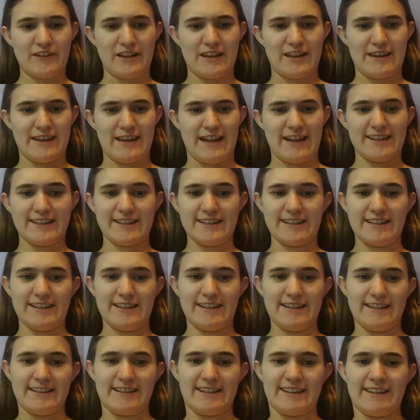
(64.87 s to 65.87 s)
that
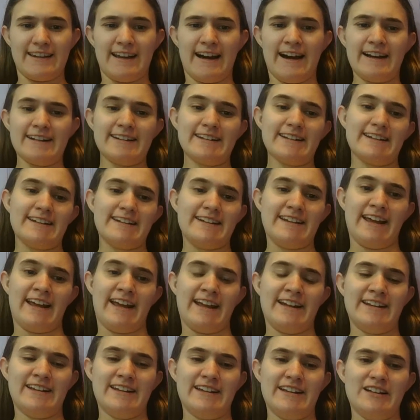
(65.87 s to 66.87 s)
is not
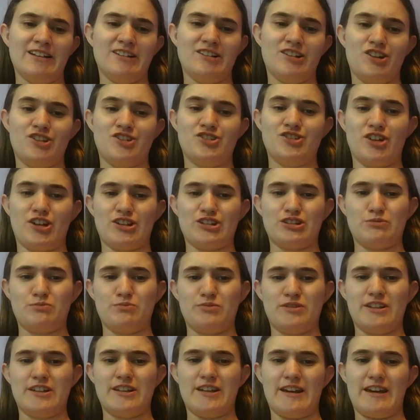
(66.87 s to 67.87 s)
intended to just
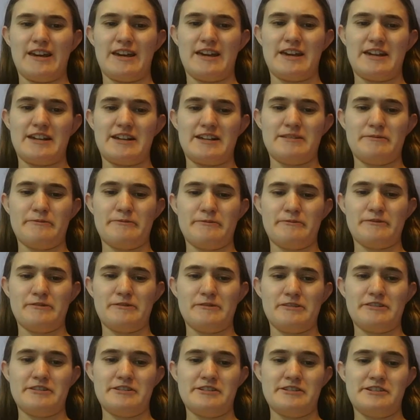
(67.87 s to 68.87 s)
be a
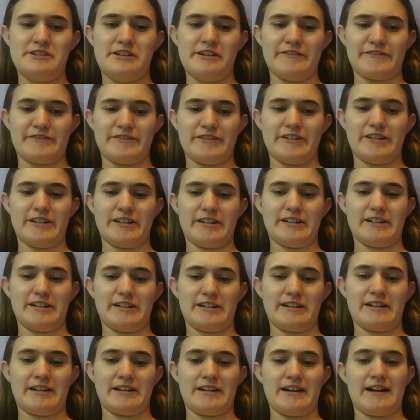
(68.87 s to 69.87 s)
different
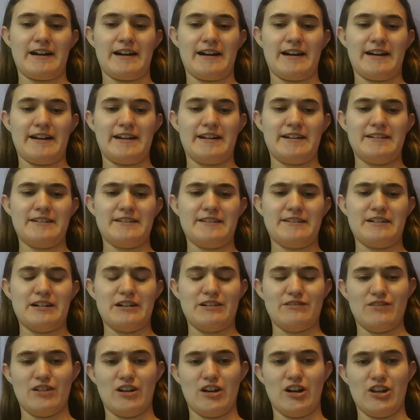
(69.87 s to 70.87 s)
kind
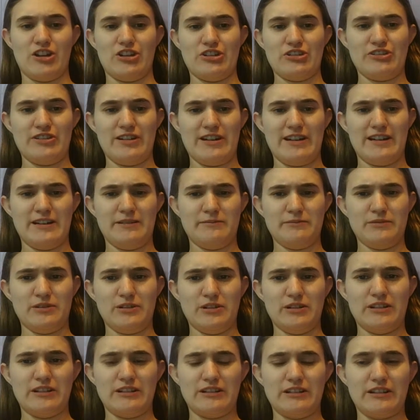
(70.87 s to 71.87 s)
of other animal.
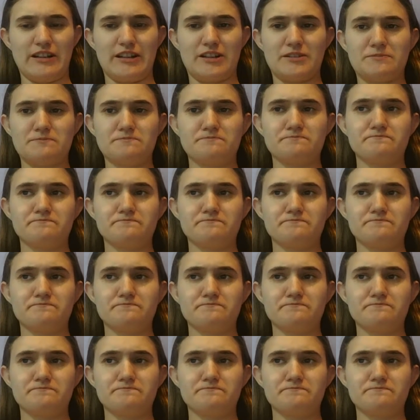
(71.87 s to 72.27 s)
Like,